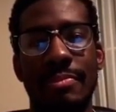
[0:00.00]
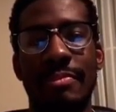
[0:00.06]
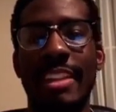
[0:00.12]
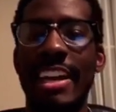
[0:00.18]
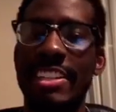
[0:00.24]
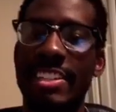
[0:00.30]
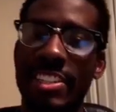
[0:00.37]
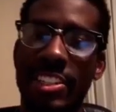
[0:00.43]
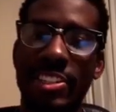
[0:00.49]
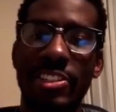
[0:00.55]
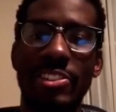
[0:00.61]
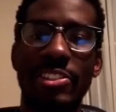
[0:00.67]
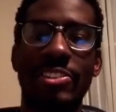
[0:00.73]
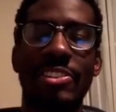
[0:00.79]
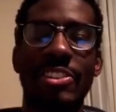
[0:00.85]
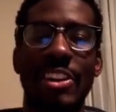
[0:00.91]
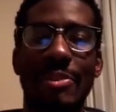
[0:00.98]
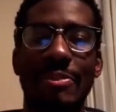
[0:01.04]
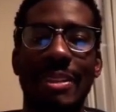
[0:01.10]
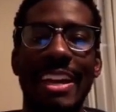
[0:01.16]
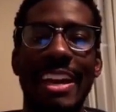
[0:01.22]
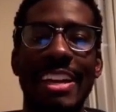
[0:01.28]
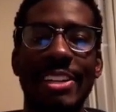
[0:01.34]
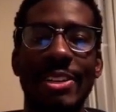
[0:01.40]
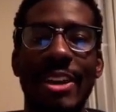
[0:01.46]
That's cool. I'm
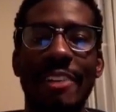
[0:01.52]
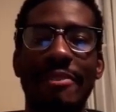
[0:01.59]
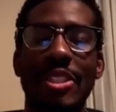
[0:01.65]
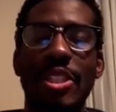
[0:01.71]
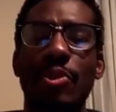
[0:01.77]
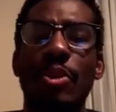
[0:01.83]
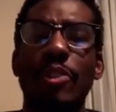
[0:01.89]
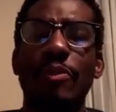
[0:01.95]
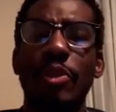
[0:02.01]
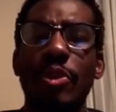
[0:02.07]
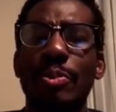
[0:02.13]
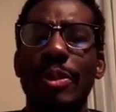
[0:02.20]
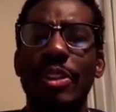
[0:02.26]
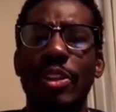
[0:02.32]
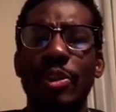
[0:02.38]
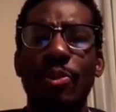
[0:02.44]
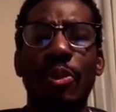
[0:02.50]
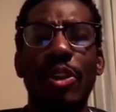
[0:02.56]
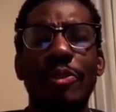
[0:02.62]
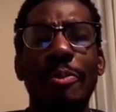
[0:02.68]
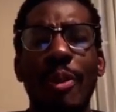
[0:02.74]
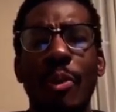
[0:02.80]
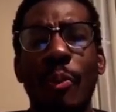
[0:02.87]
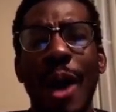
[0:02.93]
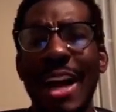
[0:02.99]
glad you have it. So what have you been doing? What have
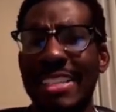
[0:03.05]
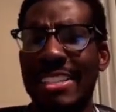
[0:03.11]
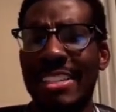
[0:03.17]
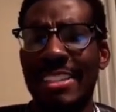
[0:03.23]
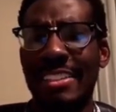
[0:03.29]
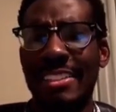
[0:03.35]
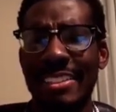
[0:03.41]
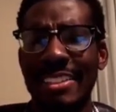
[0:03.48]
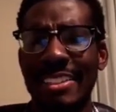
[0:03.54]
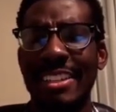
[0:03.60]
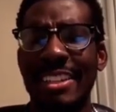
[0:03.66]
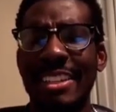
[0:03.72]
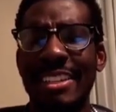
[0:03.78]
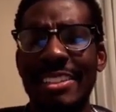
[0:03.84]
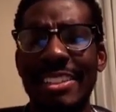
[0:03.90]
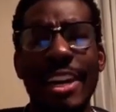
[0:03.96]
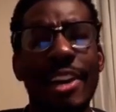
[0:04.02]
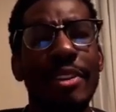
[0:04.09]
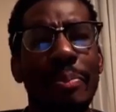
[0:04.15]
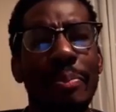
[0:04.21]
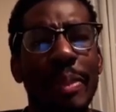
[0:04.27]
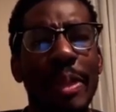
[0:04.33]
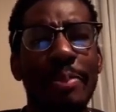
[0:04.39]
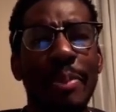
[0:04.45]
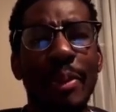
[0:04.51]
you been watching? Tell the
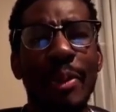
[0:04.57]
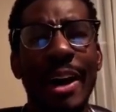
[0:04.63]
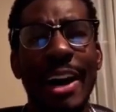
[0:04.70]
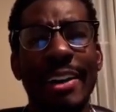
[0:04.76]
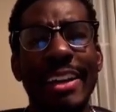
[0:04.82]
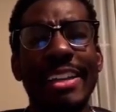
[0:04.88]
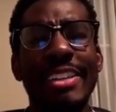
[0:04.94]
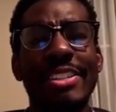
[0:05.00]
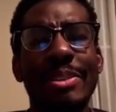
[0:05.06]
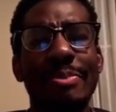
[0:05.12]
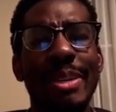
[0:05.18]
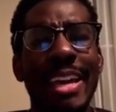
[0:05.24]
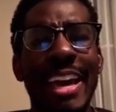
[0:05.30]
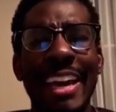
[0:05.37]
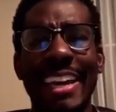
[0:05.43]
people how they should be hanging out.